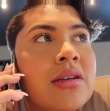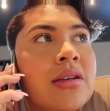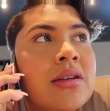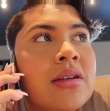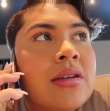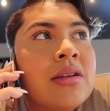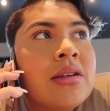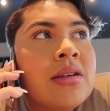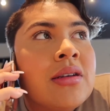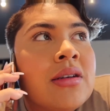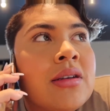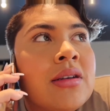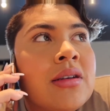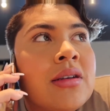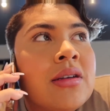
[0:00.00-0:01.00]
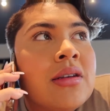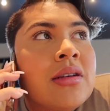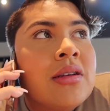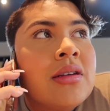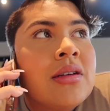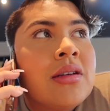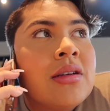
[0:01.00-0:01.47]
Yours.
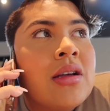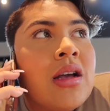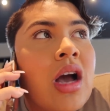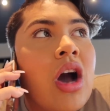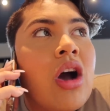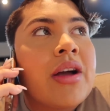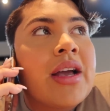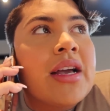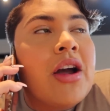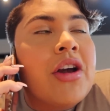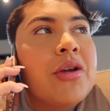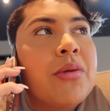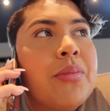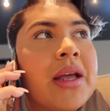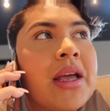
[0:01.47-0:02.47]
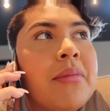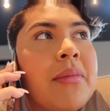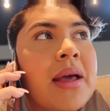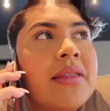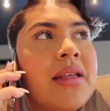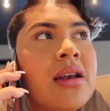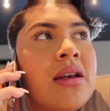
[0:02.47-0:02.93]
Okay, are you bringing
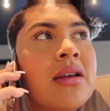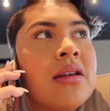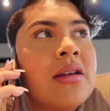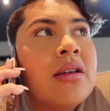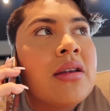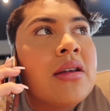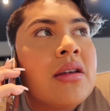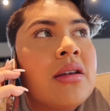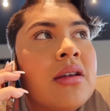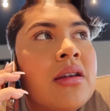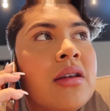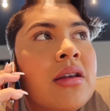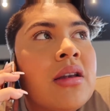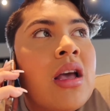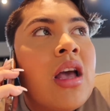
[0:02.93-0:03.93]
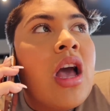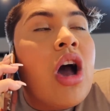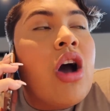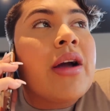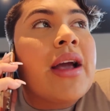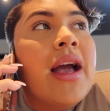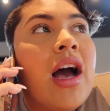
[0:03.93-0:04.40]
mine then?
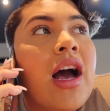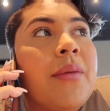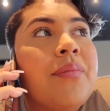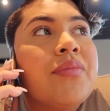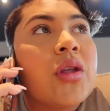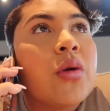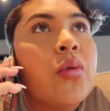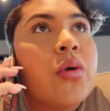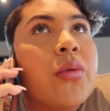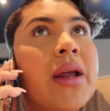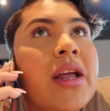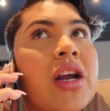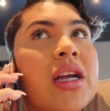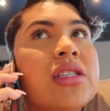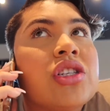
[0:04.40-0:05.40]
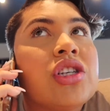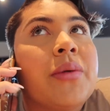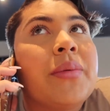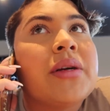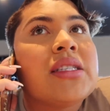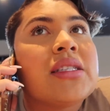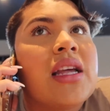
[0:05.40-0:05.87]
Okay, um, we're right here at
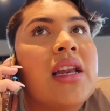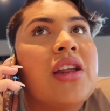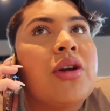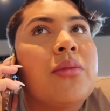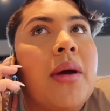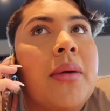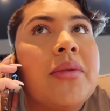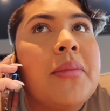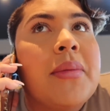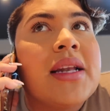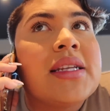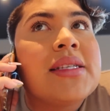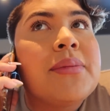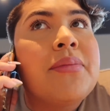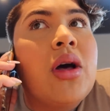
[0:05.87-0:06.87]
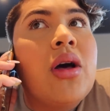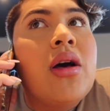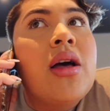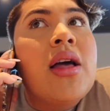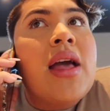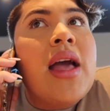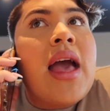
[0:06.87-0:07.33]
Starbucks getting your mom the medicine ball,
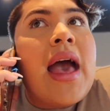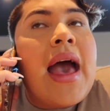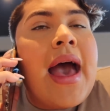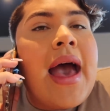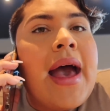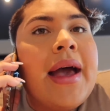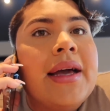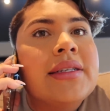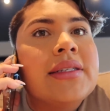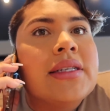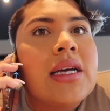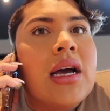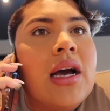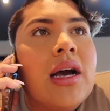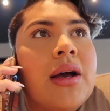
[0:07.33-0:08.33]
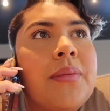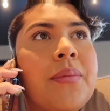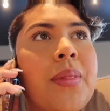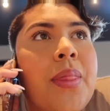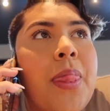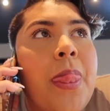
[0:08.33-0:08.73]
and um,